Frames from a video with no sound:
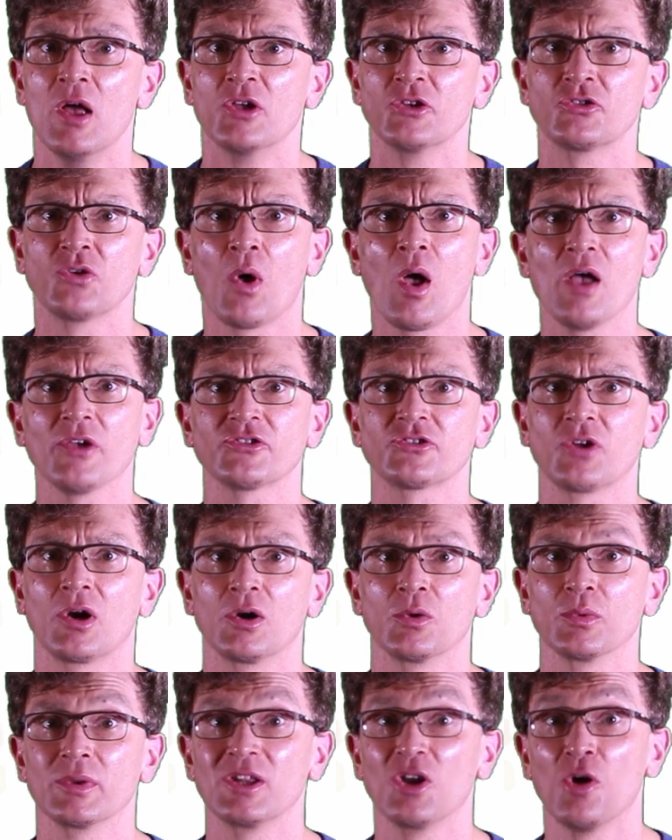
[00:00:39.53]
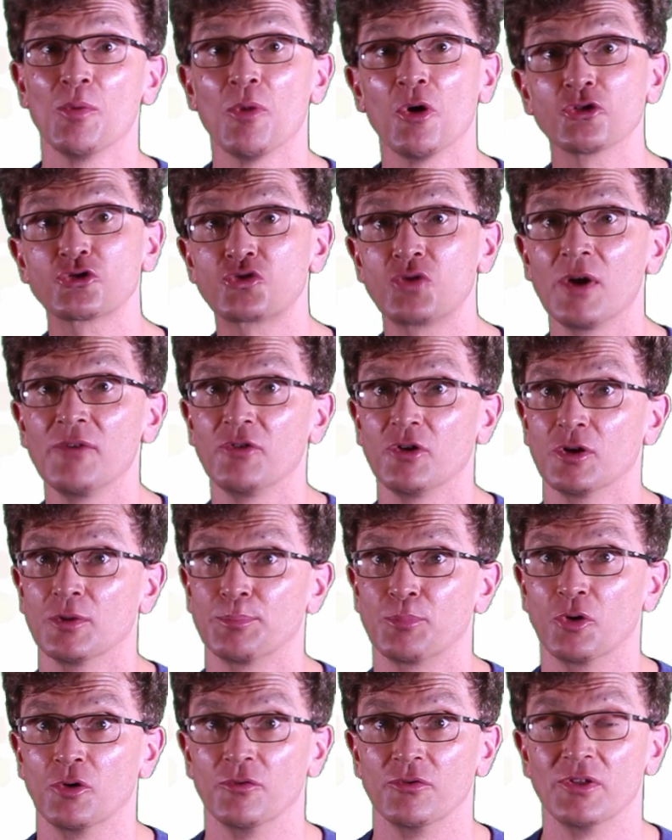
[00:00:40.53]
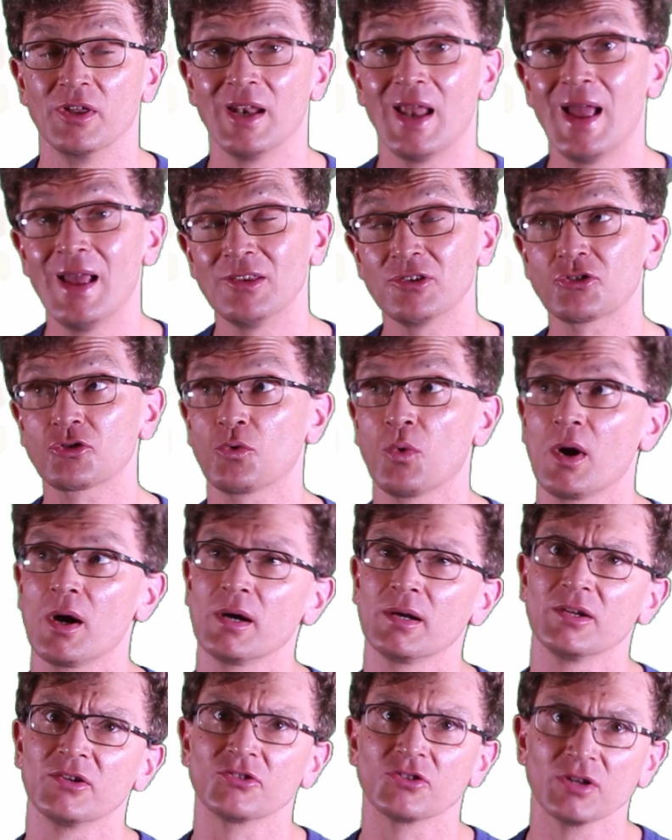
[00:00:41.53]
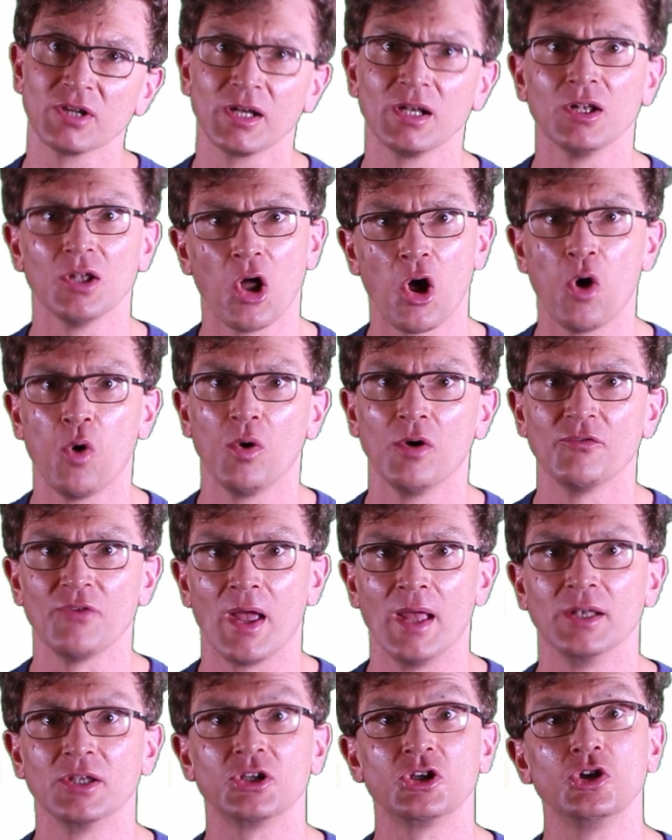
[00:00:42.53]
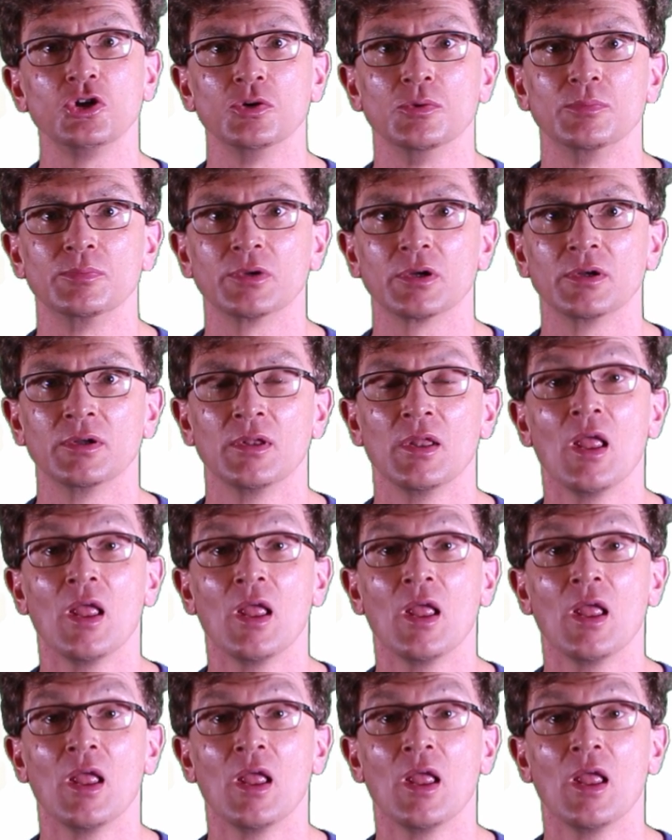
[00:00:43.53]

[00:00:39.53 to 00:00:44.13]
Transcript: So I'll start with the almost trivial proof that n squared is little o of n cubed.